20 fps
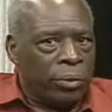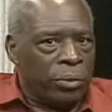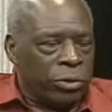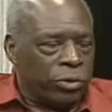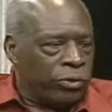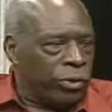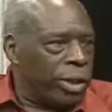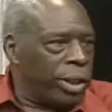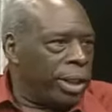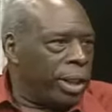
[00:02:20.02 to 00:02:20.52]
we're
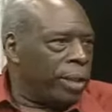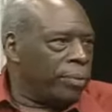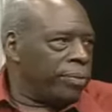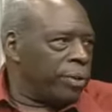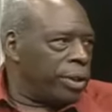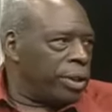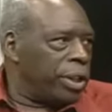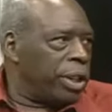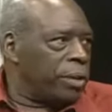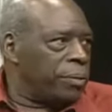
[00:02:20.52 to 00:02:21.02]
trying to help
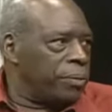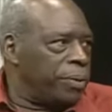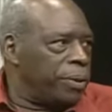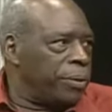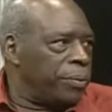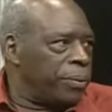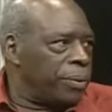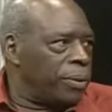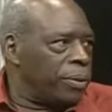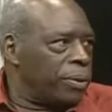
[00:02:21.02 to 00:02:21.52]
the young
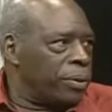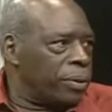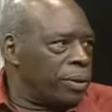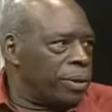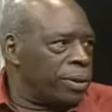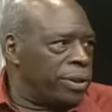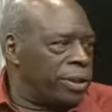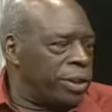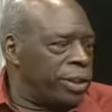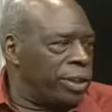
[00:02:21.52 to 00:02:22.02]
people
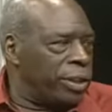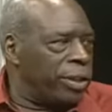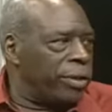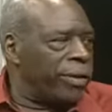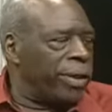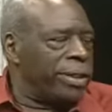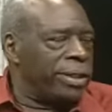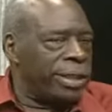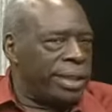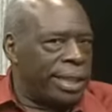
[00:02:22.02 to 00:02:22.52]
continue
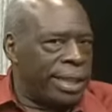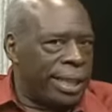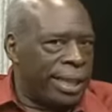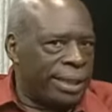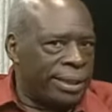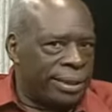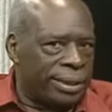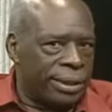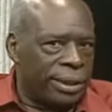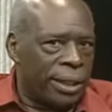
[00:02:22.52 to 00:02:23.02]
their
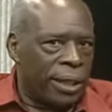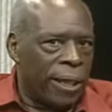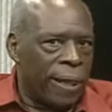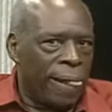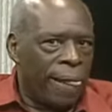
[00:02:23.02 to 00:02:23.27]
education.